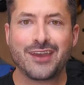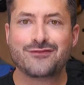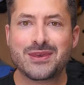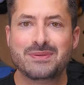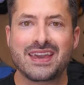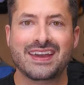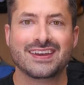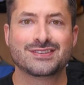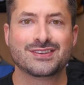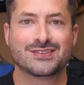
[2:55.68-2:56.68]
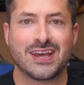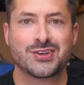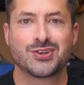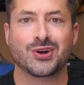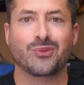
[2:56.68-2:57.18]
A VPN is
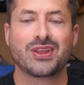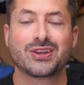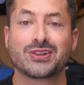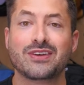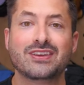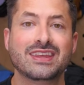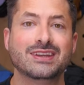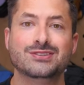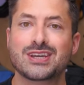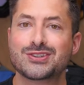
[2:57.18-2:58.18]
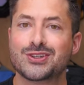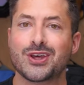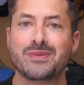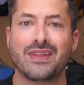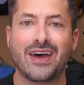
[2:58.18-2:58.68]
essential, whether you're living the digital
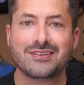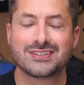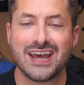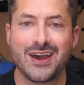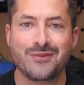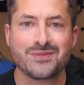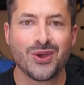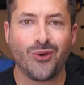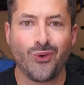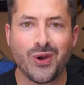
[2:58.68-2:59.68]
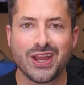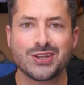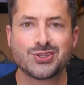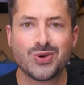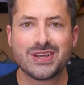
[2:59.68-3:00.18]
nomad lifestyle or
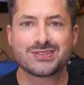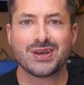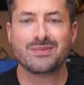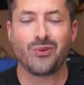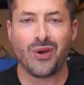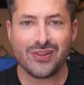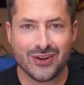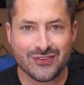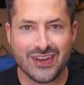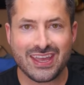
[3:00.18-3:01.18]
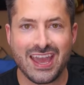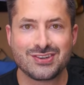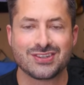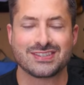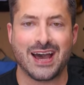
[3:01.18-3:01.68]
enjoying some well-earned
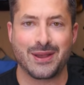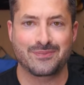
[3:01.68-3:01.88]
vacation time.